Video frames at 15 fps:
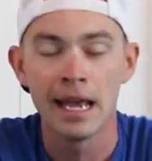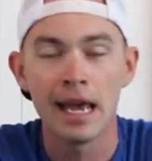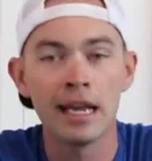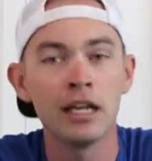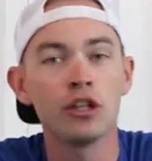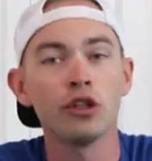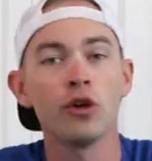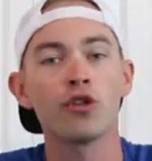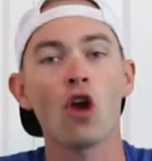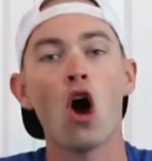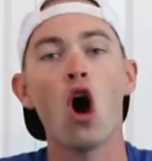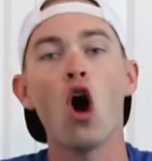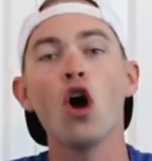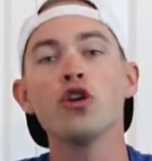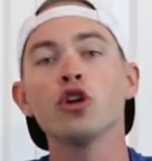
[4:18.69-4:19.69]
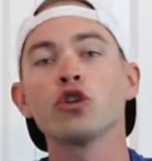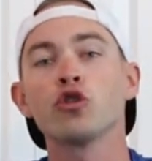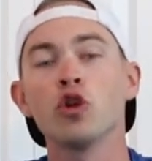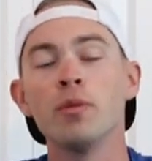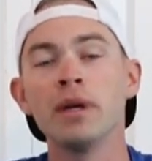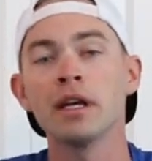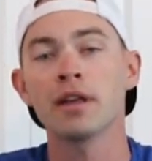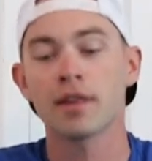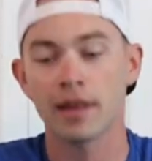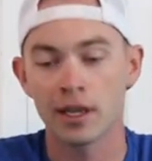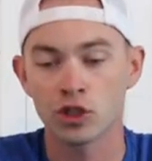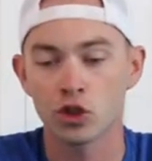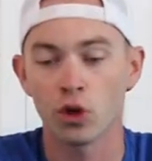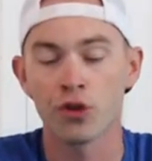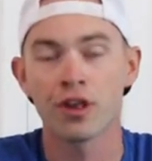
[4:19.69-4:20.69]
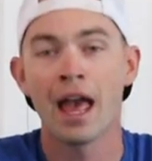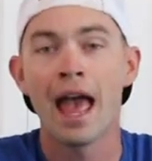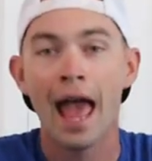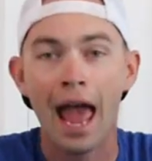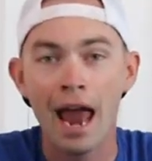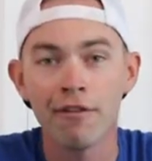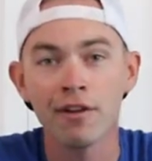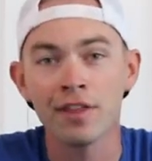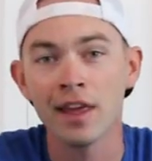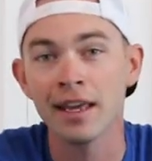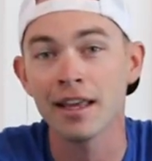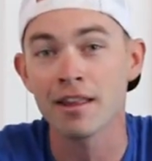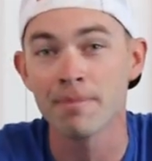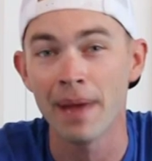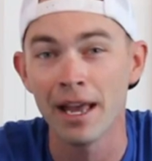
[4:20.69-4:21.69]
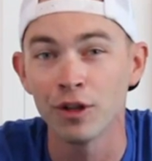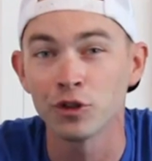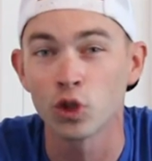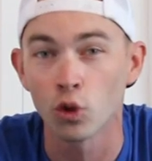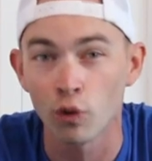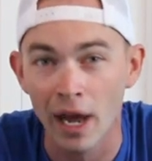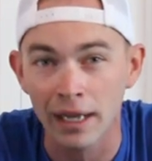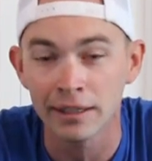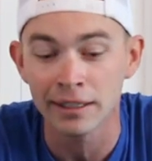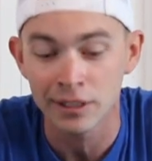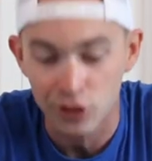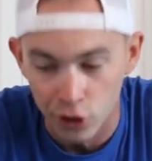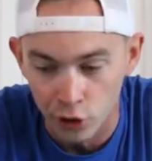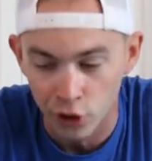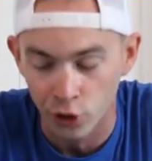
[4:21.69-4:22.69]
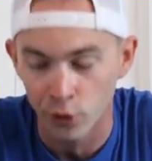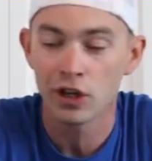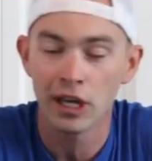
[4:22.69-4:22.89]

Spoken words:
It includes all your grooming essentials. Everything is mailed directly to you.